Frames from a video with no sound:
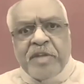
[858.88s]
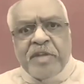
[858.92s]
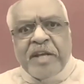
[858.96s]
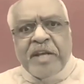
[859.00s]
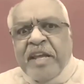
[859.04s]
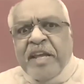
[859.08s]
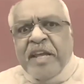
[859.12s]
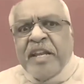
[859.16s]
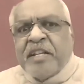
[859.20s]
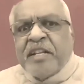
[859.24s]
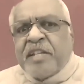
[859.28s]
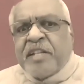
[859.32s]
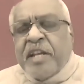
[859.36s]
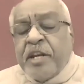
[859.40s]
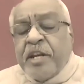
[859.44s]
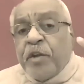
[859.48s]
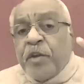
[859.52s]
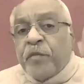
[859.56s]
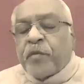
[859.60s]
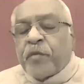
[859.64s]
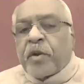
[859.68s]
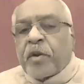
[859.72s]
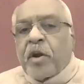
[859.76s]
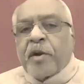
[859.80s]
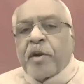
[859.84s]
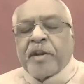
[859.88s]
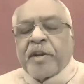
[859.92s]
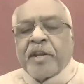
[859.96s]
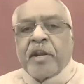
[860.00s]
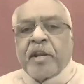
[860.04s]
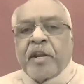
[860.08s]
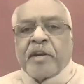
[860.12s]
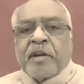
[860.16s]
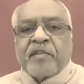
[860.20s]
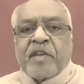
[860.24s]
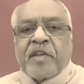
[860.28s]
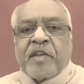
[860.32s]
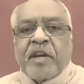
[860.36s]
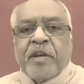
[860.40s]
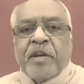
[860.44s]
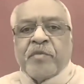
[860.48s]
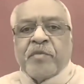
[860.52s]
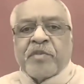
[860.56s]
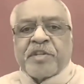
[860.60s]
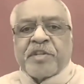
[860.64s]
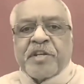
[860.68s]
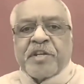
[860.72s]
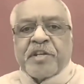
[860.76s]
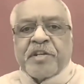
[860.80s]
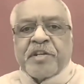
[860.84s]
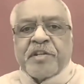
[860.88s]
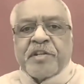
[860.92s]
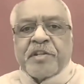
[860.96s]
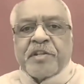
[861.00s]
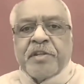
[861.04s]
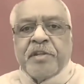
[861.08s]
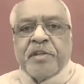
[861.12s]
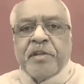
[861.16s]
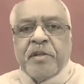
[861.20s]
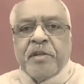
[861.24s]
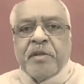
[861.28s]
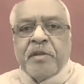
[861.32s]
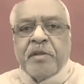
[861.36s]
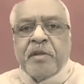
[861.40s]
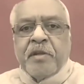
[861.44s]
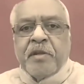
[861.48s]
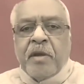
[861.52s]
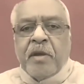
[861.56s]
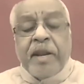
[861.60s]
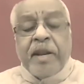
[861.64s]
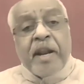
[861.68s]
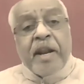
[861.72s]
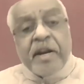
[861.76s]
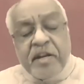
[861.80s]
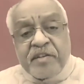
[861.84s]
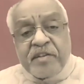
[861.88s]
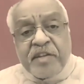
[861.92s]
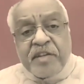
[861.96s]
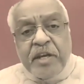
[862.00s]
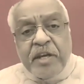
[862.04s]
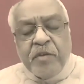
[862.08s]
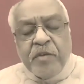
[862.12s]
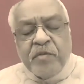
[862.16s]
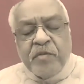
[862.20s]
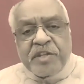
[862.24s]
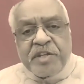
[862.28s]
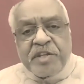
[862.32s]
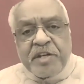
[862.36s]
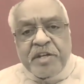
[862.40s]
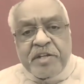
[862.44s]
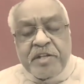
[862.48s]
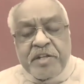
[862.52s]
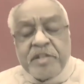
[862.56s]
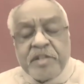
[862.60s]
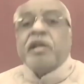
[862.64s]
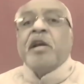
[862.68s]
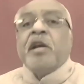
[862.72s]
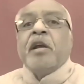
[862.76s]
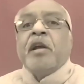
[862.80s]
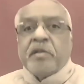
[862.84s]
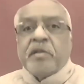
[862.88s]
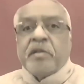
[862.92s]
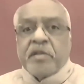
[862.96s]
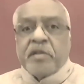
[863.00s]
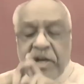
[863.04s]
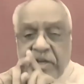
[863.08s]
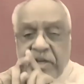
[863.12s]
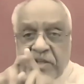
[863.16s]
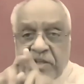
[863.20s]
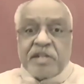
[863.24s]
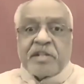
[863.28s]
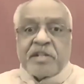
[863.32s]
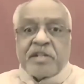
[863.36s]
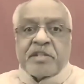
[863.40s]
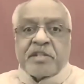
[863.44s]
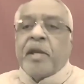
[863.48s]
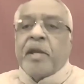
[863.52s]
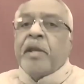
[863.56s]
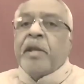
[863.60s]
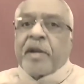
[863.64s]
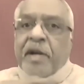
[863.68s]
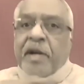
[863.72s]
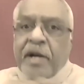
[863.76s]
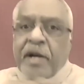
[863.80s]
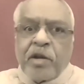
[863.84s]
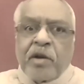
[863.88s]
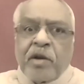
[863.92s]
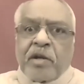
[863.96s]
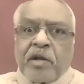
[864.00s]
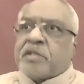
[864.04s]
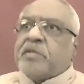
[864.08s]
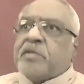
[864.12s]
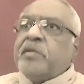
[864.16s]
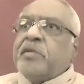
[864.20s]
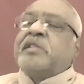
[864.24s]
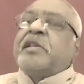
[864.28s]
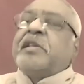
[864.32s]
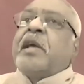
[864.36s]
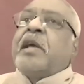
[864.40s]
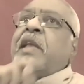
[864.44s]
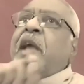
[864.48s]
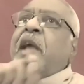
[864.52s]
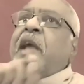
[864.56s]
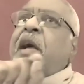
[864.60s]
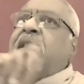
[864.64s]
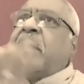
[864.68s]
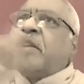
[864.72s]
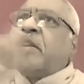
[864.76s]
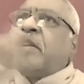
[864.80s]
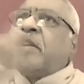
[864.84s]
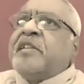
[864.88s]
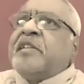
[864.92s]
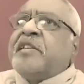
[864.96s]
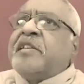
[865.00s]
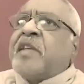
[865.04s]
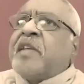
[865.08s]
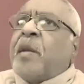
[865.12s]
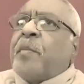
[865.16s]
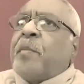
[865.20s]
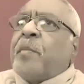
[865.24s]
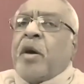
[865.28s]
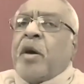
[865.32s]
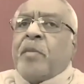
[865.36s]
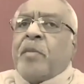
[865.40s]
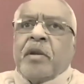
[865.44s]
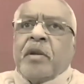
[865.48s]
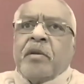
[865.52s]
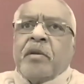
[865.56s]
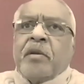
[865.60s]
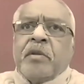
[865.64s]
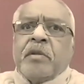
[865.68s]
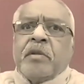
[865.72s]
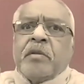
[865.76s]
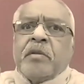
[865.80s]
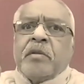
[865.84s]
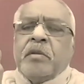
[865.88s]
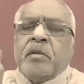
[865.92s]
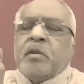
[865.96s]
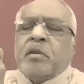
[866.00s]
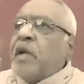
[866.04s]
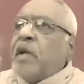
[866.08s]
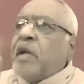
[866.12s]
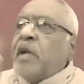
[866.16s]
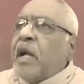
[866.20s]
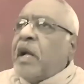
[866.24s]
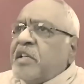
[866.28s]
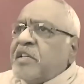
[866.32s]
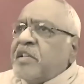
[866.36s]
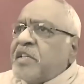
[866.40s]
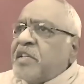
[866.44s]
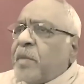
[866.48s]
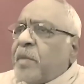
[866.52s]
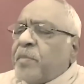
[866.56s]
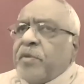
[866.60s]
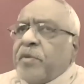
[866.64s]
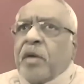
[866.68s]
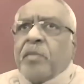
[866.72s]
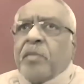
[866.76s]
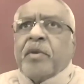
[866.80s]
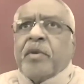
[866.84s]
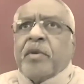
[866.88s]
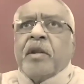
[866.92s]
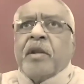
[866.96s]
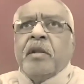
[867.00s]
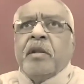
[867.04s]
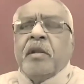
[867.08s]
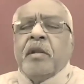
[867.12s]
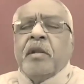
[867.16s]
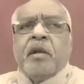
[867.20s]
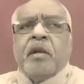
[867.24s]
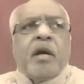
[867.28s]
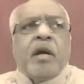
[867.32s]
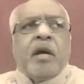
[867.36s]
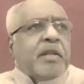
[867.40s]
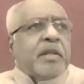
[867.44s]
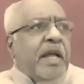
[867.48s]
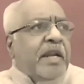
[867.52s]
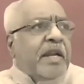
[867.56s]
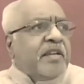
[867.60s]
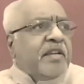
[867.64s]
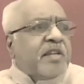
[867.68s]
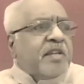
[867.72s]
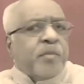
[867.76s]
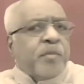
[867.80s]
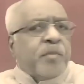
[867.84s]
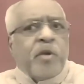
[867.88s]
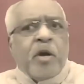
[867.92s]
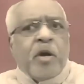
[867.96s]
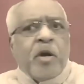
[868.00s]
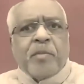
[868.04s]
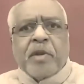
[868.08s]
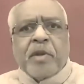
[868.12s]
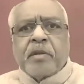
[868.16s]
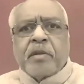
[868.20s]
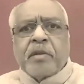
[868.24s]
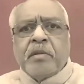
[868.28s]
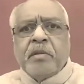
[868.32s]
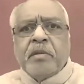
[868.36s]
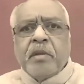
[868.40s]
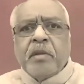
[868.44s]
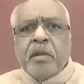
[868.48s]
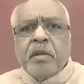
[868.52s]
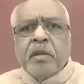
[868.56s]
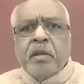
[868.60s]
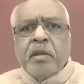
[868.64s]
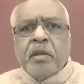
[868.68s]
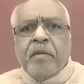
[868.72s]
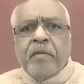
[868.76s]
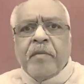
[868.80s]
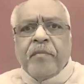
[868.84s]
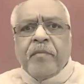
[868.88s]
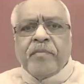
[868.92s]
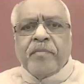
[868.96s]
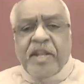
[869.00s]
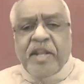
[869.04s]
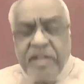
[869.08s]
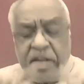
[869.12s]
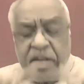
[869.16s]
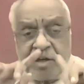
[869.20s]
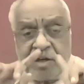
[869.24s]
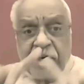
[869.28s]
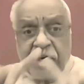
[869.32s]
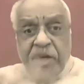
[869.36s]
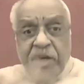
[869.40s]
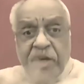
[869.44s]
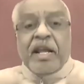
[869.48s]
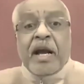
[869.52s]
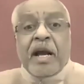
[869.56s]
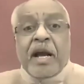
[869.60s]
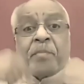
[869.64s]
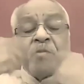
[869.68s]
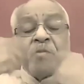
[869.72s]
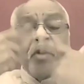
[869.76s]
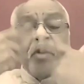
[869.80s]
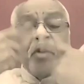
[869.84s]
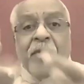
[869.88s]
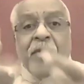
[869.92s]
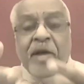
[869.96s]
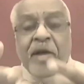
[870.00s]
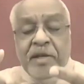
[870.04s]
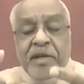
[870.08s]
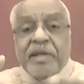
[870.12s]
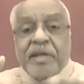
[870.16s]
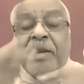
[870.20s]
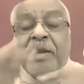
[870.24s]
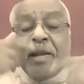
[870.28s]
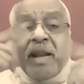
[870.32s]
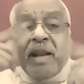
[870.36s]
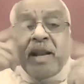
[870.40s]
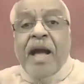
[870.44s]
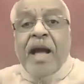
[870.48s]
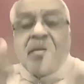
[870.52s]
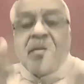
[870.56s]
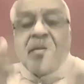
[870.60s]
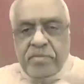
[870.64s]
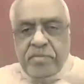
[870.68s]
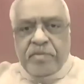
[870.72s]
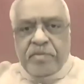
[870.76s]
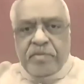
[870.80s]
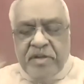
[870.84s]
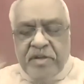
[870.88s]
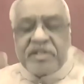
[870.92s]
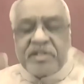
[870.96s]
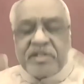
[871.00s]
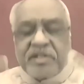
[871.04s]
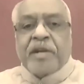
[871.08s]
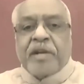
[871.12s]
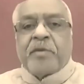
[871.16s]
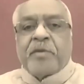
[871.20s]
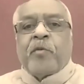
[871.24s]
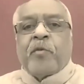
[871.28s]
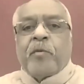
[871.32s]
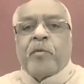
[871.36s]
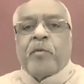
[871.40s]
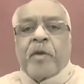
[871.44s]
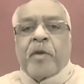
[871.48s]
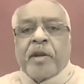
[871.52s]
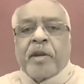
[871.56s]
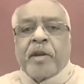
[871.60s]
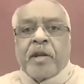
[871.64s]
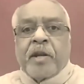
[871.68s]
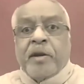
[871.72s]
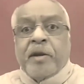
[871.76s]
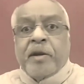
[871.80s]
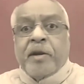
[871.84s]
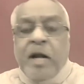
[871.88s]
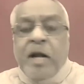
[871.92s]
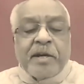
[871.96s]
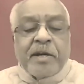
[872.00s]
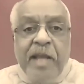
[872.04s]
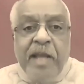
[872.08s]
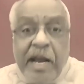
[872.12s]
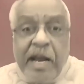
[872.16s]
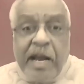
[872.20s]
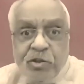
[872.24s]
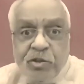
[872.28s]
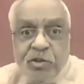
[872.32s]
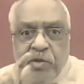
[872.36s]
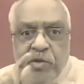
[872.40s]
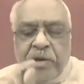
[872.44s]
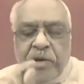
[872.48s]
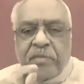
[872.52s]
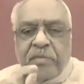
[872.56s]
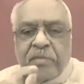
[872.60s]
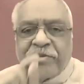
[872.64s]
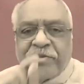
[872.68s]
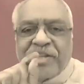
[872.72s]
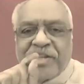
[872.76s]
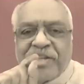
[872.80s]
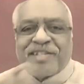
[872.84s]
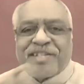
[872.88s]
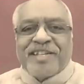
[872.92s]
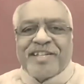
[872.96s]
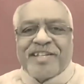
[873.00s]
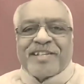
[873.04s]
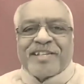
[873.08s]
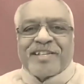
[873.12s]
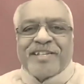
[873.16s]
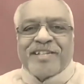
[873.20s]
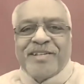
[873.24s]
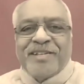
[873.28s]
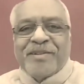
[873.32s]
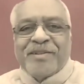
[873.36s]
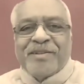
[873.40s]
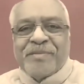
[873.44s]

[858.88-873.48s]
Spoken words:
That's the incentive for ordering unnecessary investigations. And unnecessary investigations, the results, the radiologists will say, yeah, their CT is abnormal. This is abnormal. And that is abnormal. Then they treat the abnormality lab result oriented, not the actual disease.